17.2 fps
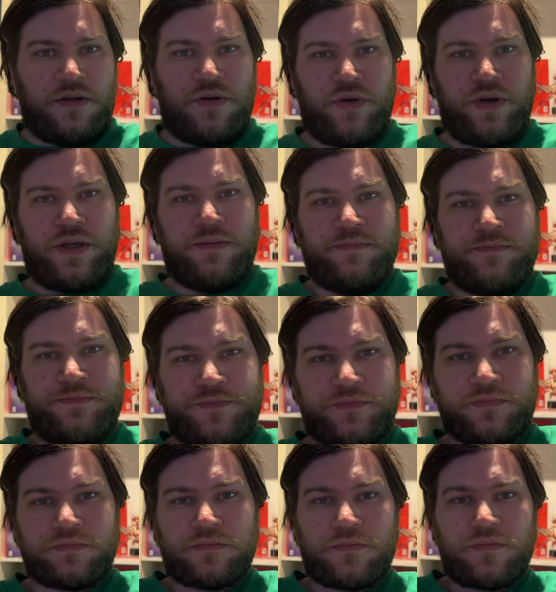annoying.
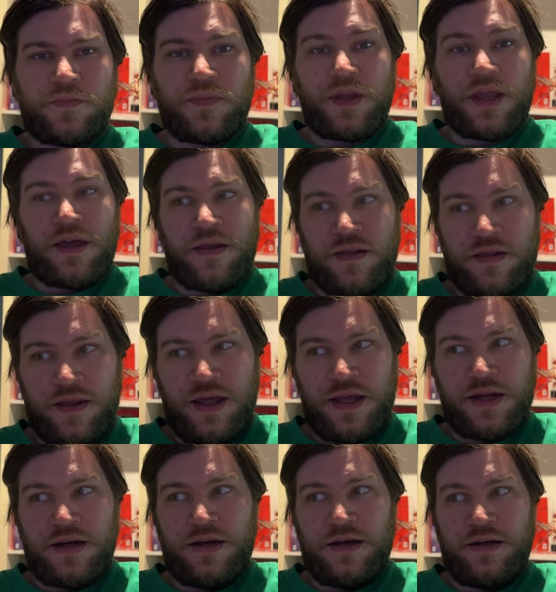
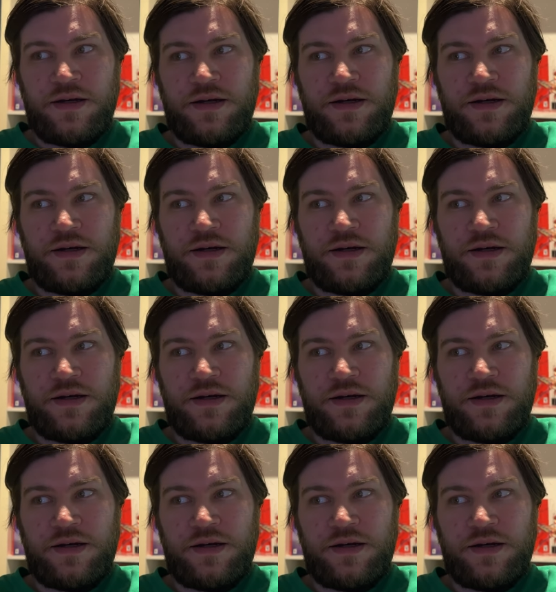Then